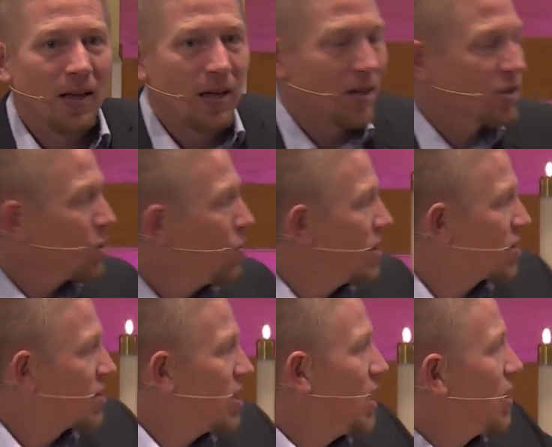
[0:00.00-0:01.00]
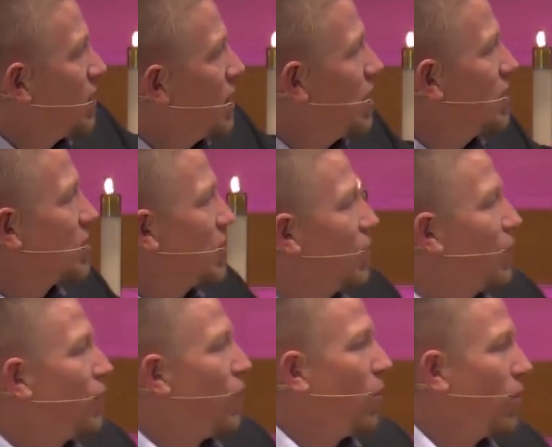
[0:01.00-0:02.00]
And so we see these
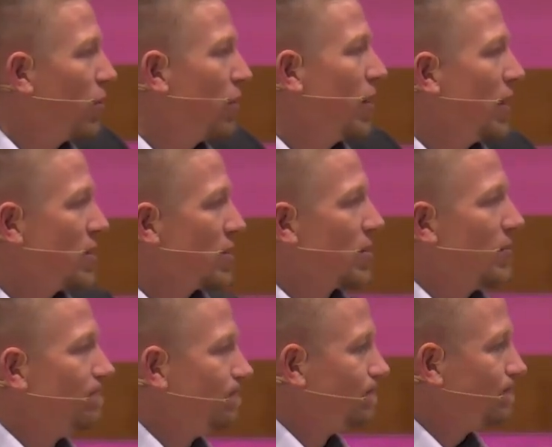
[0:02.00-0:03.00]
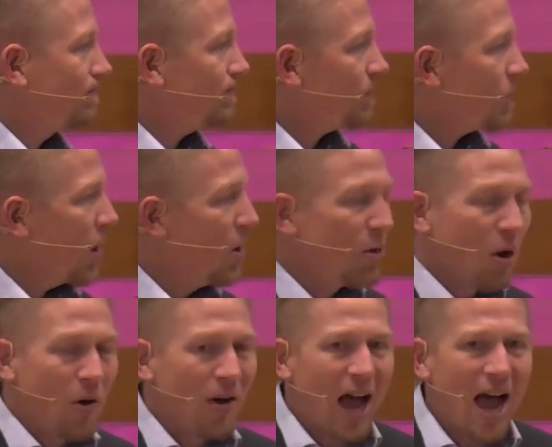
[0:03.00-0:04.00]
four things
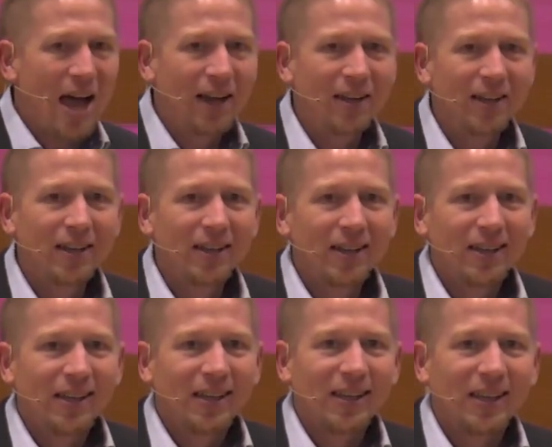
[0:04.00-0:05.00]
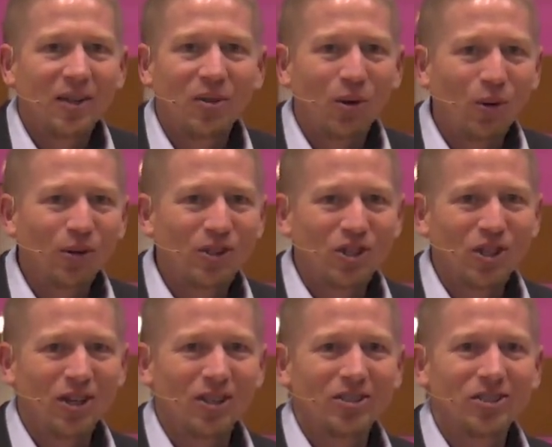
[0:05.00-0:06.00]
going on in the early
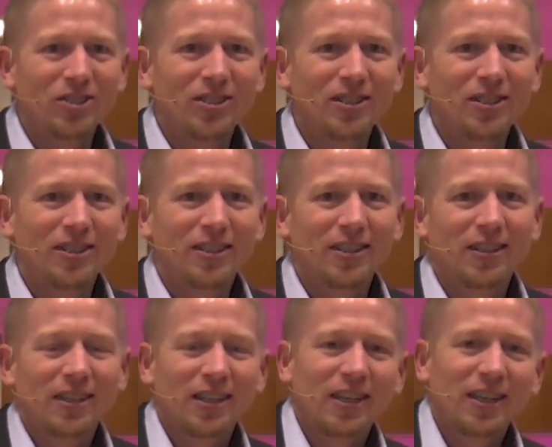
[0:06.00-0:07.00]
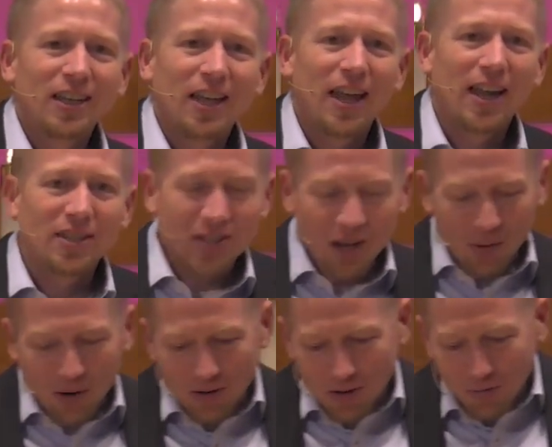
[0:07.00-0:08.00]
church. And as they
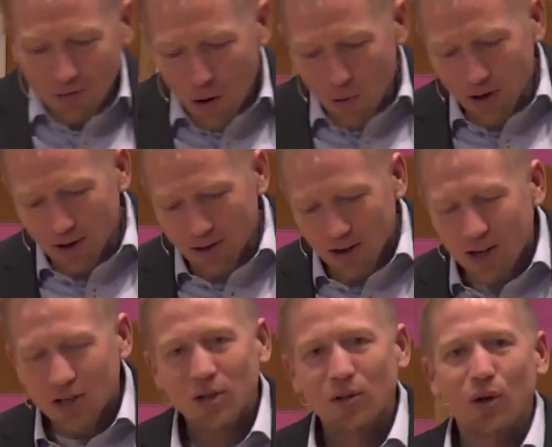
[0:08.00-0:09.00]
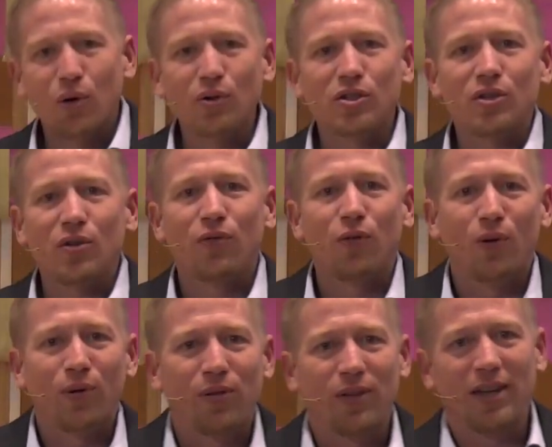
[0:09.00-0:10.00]
were devoted to those
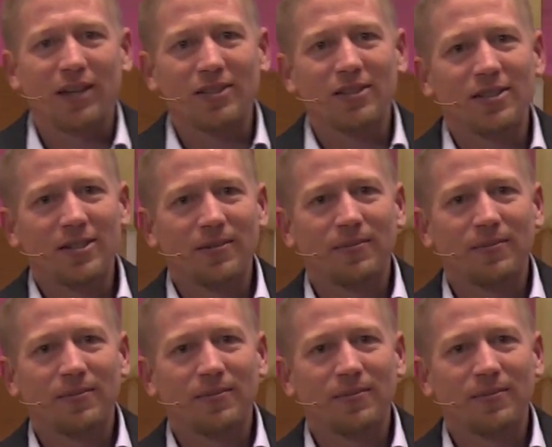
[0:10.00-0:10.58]
four things,